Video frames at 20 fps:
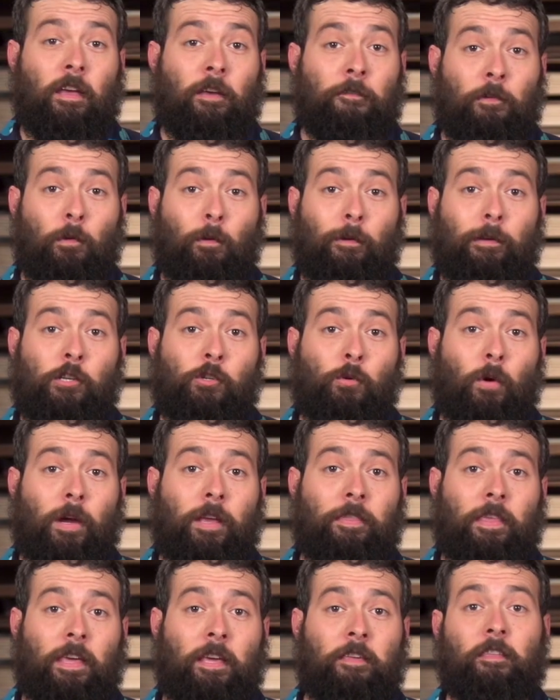If you
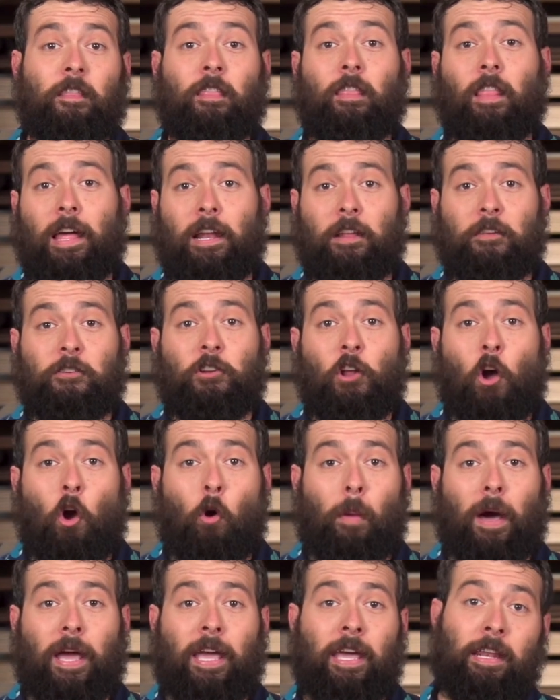enjoyed this, let us
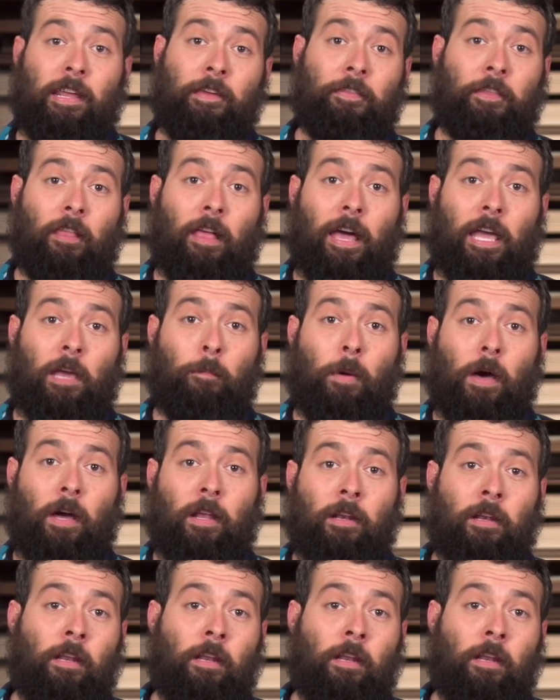know by hitting the like button,